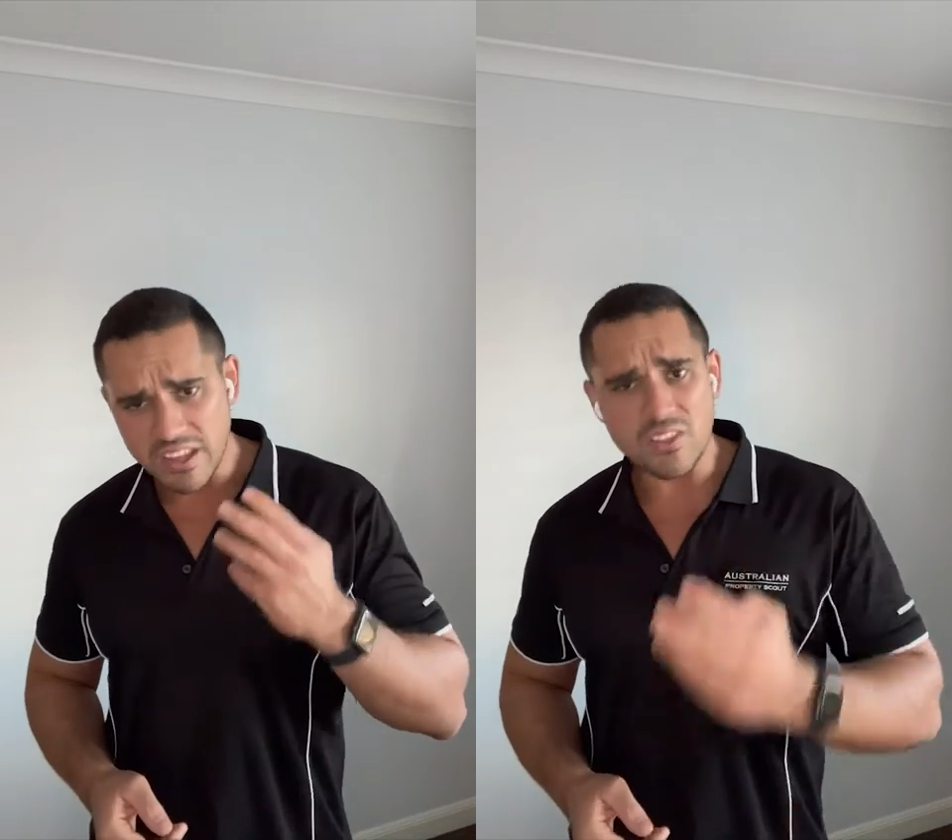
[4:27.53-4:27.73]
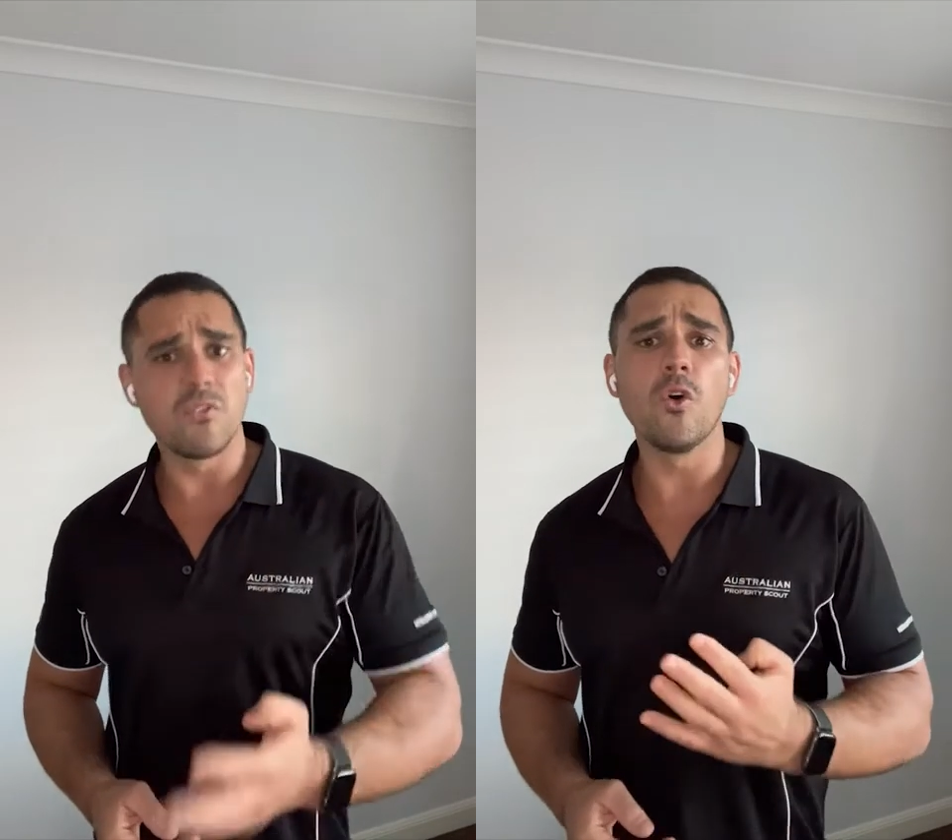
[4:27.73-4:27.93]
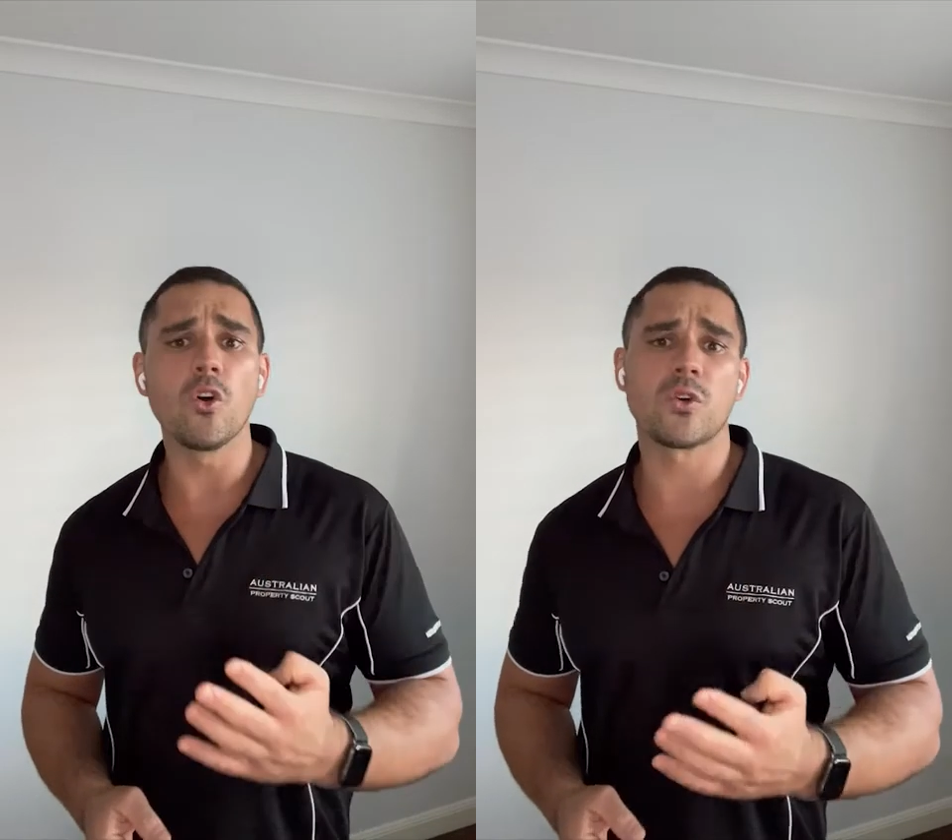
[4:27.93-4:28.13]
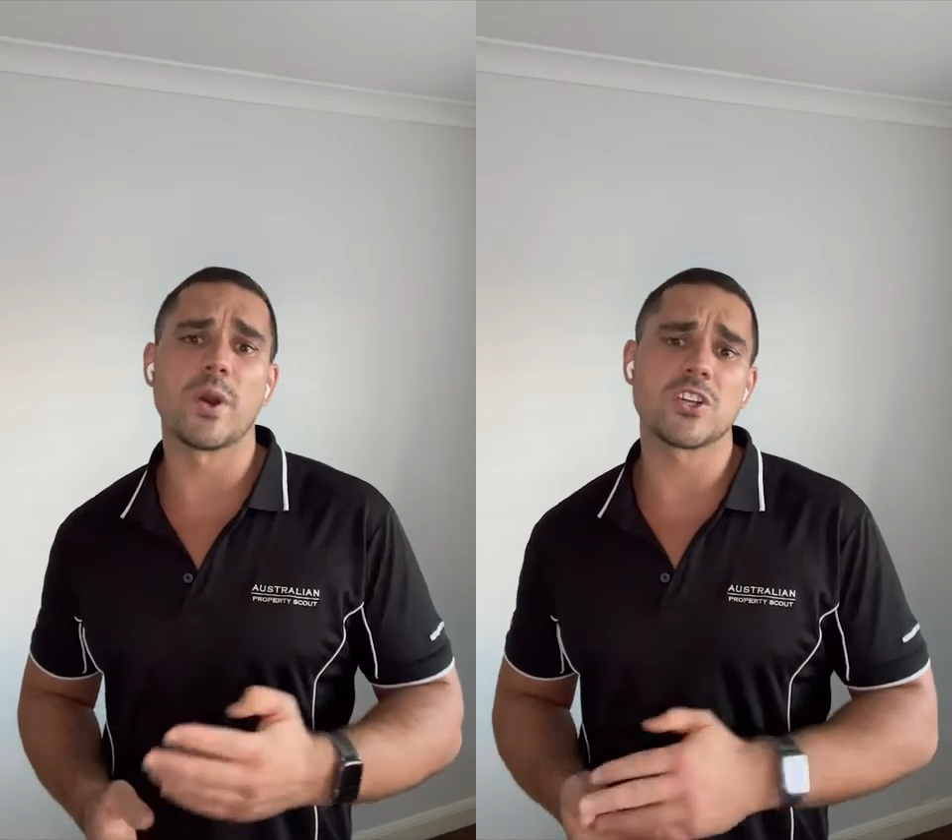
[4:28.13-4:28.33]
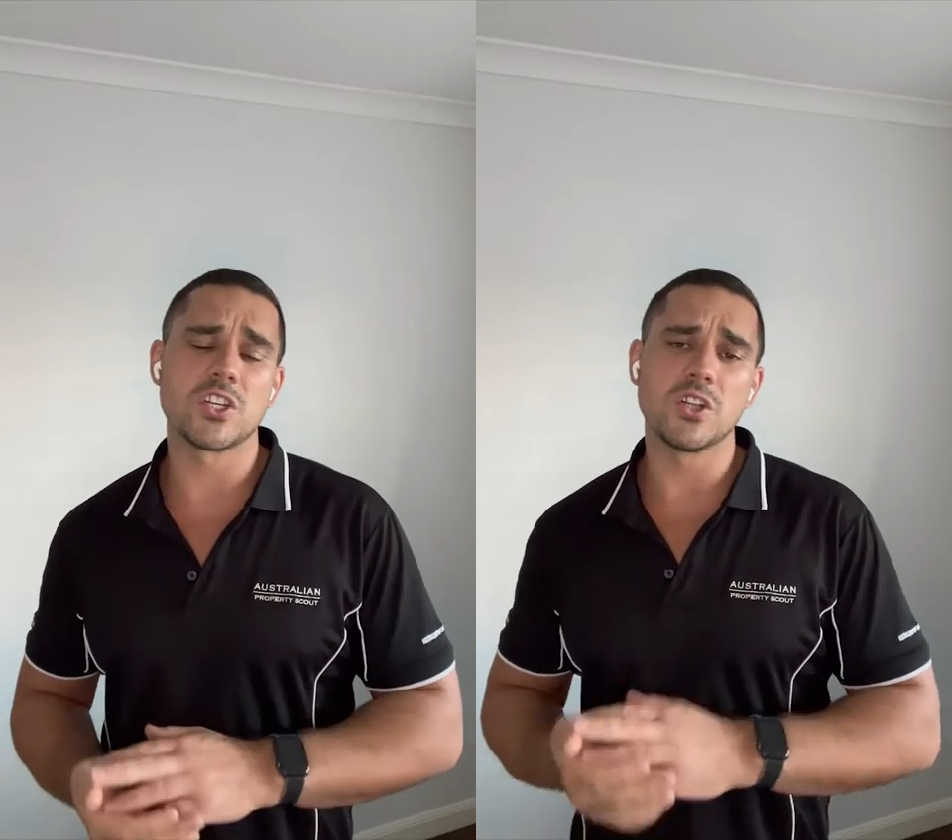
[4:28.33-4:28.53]
The 4th
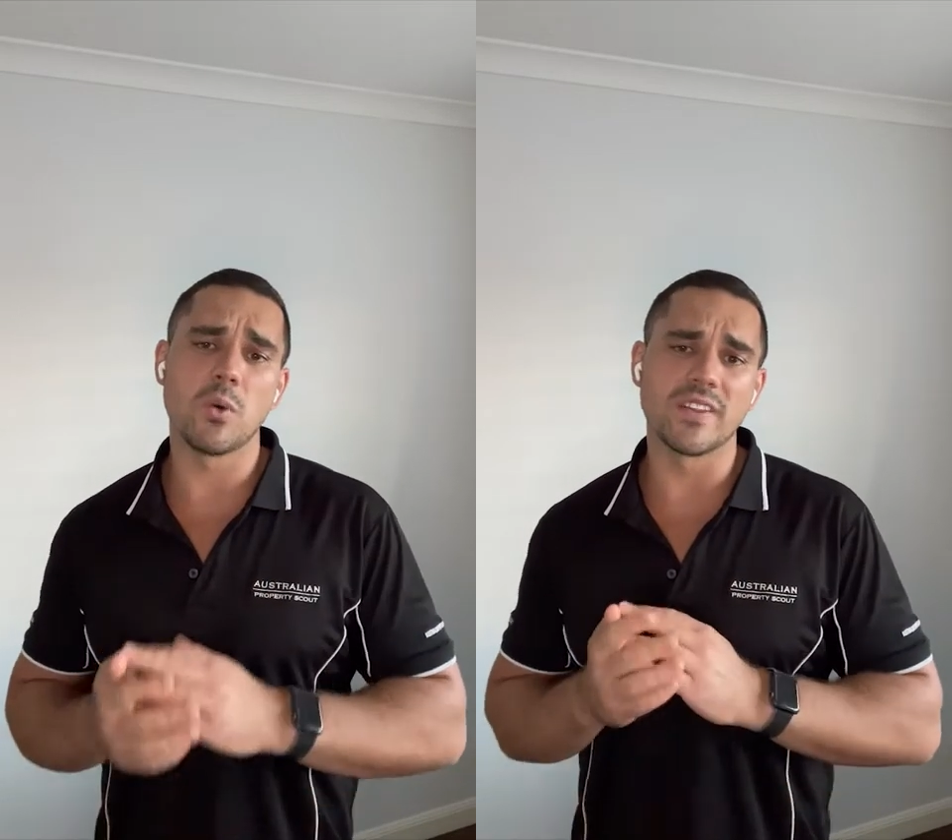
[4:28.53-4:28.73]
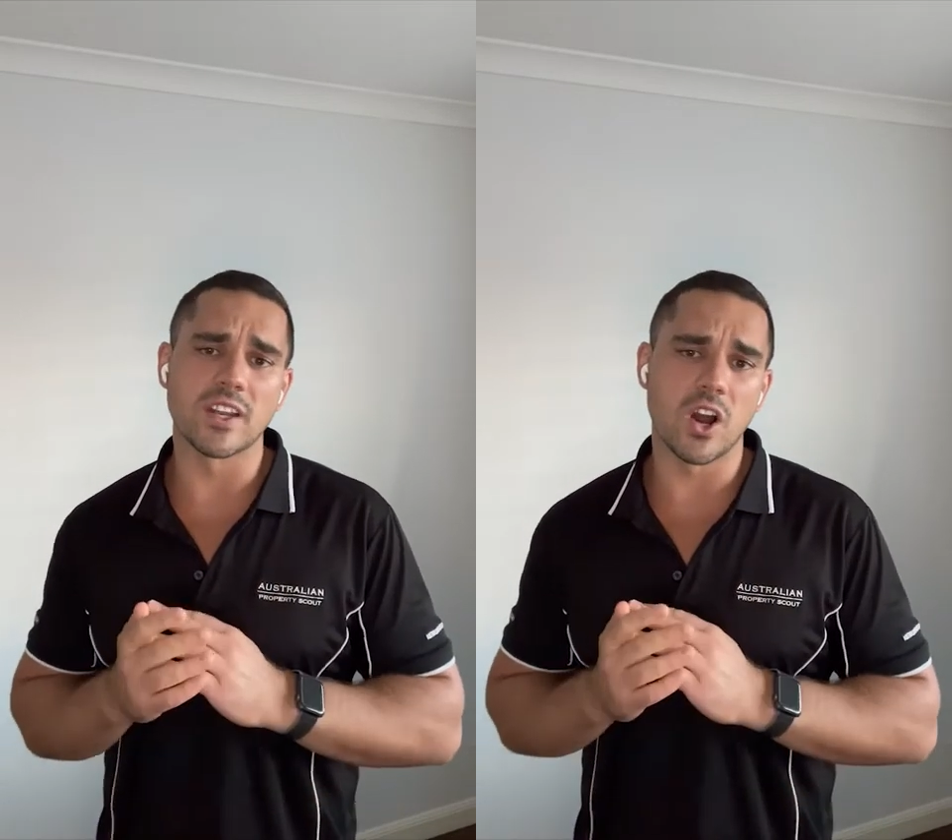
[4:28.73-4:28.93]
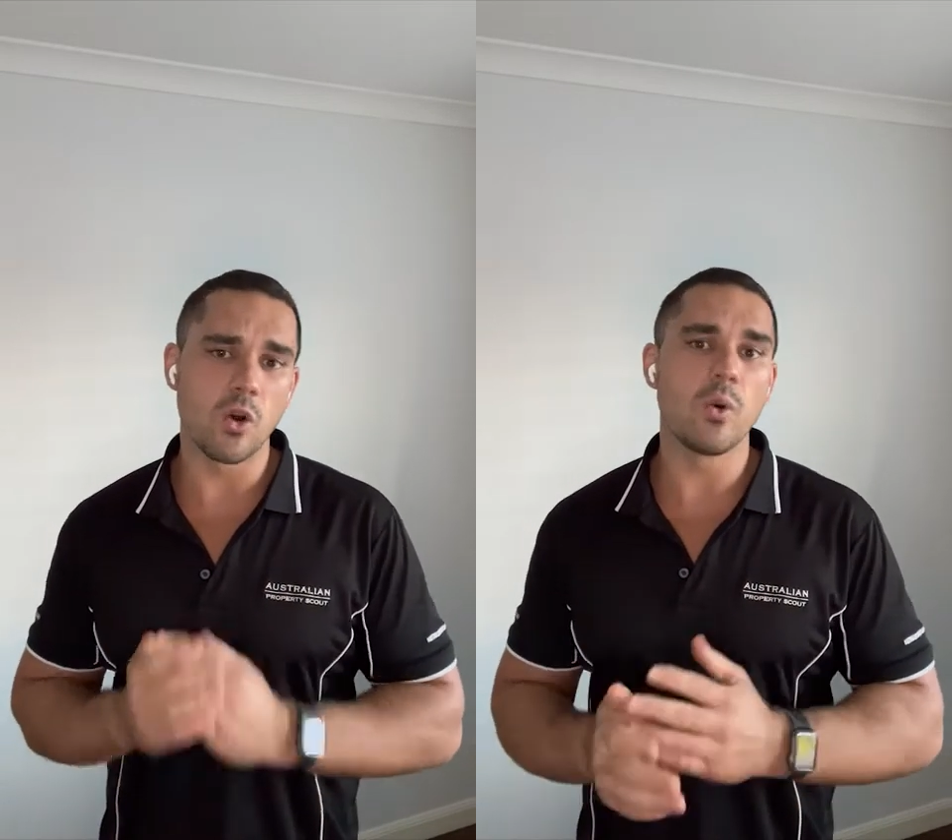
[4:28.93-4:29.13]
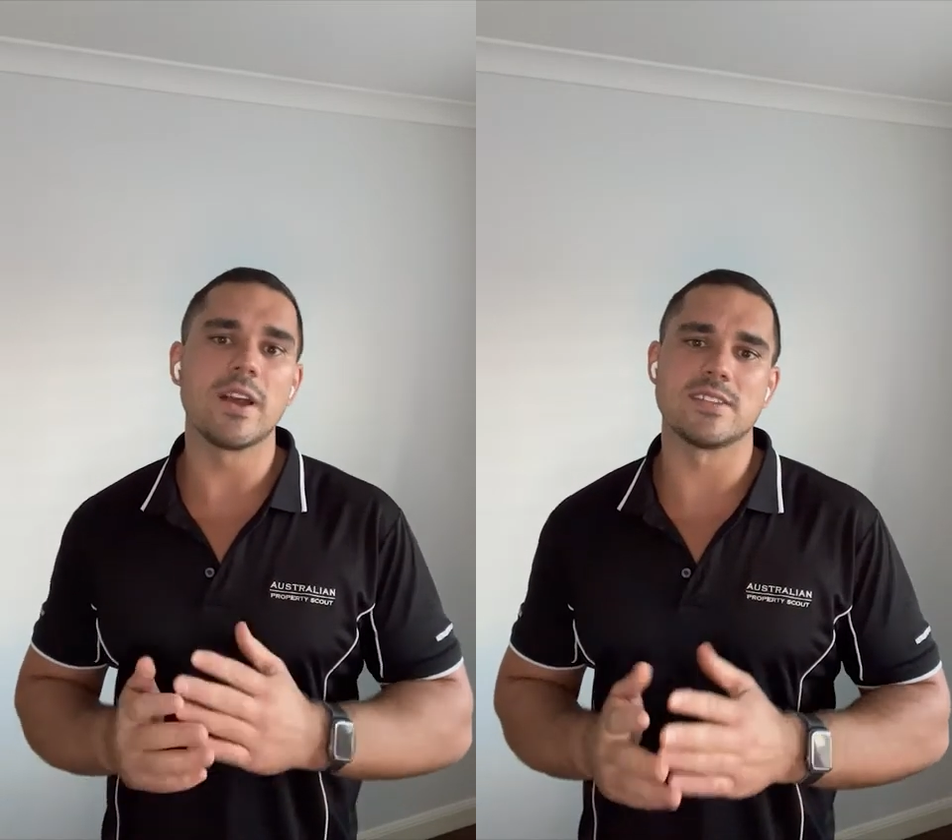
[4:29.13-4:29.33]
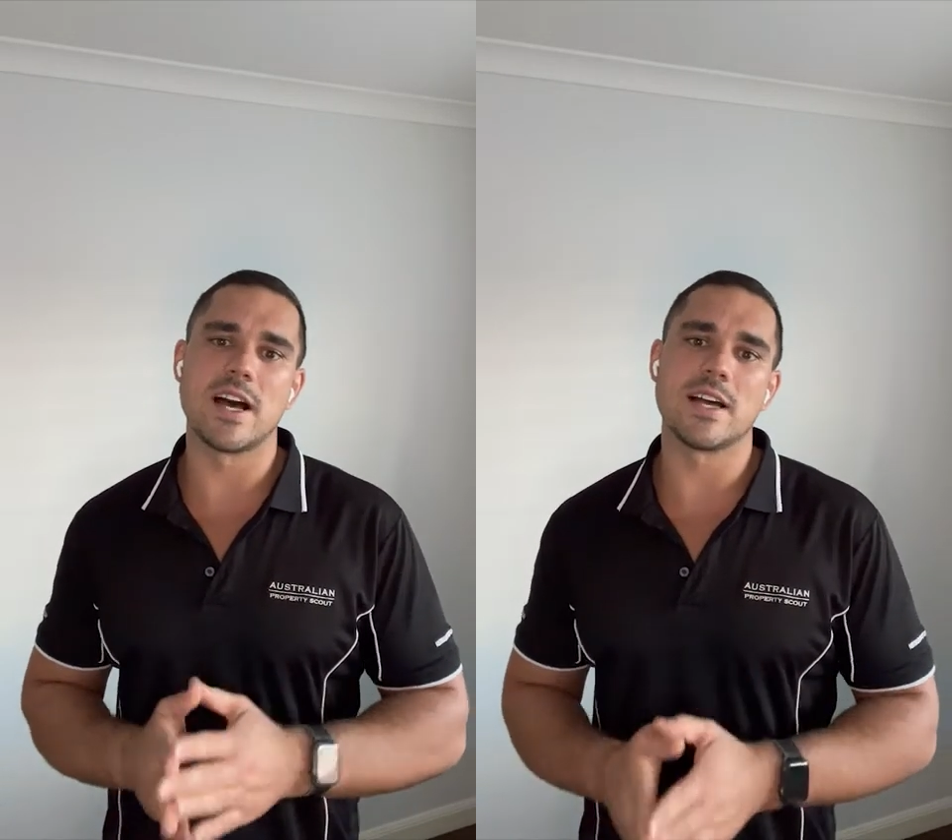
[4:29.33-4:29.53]
question, the one that I
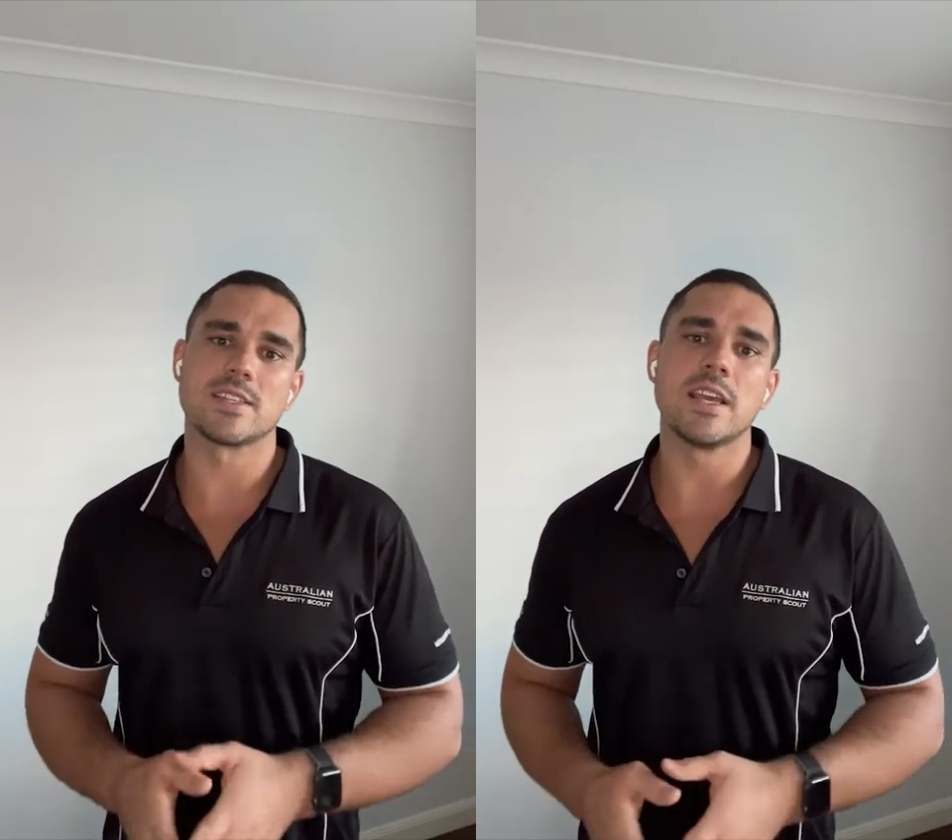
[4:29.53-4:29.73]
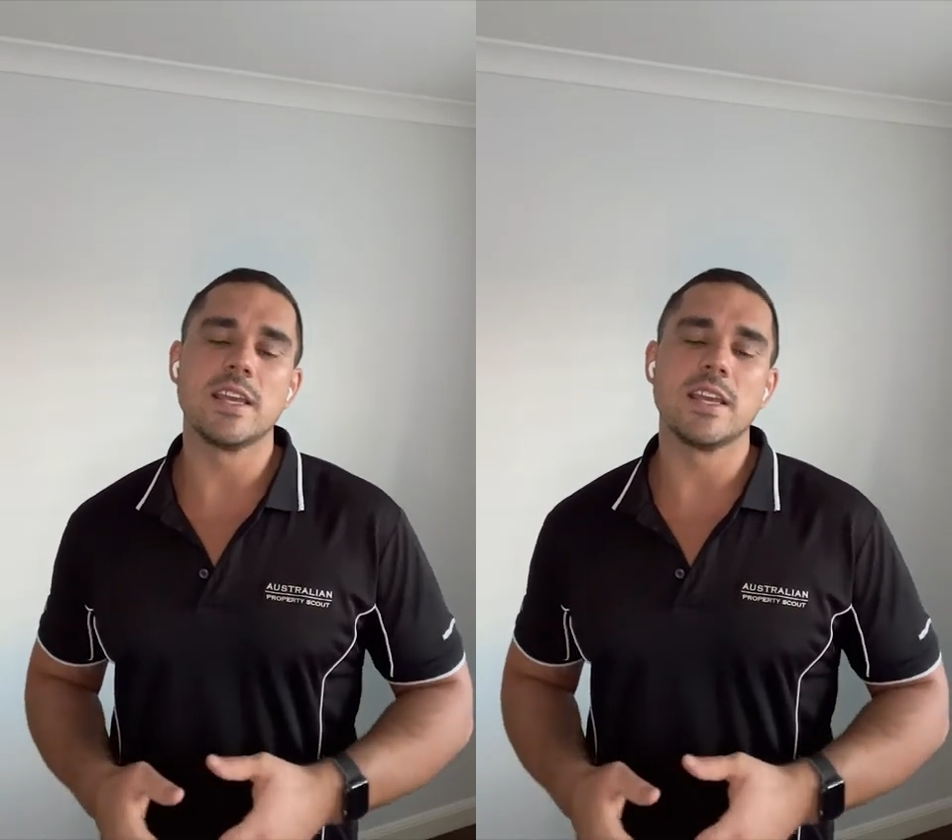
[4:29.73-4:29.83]
always ask,